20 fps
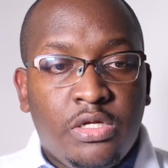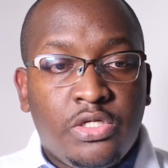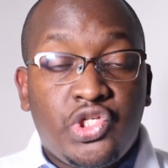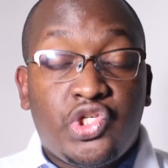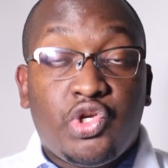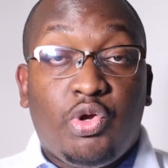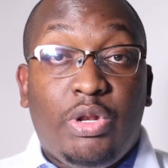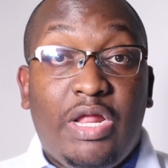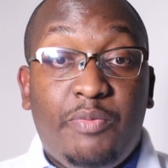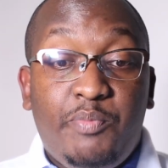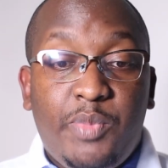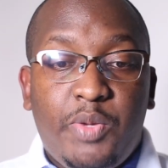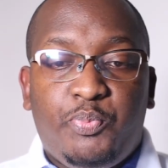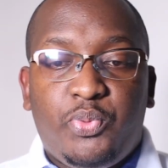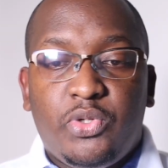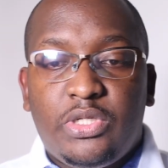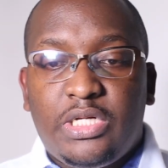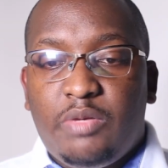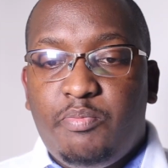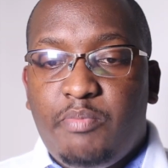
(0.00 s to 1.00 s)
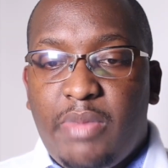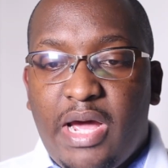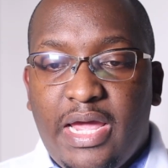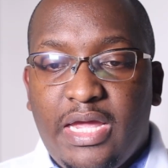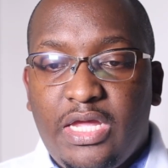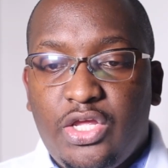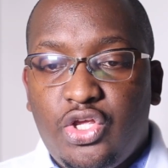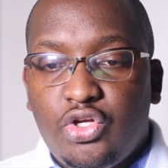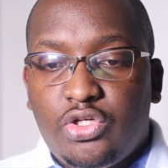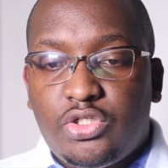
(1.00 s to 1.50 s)
So let me put in my
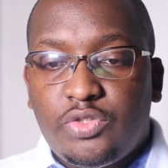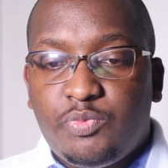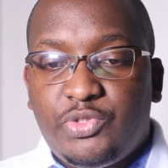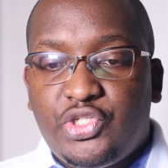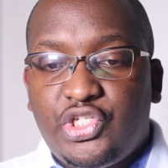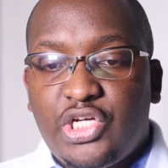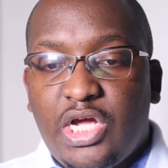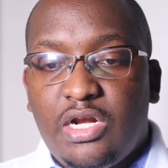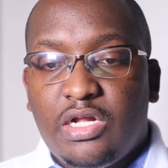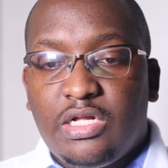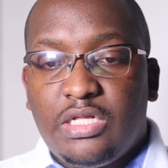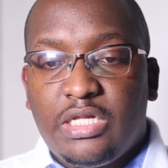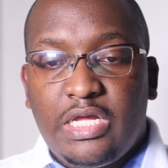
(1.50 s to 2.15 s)
YouTube channel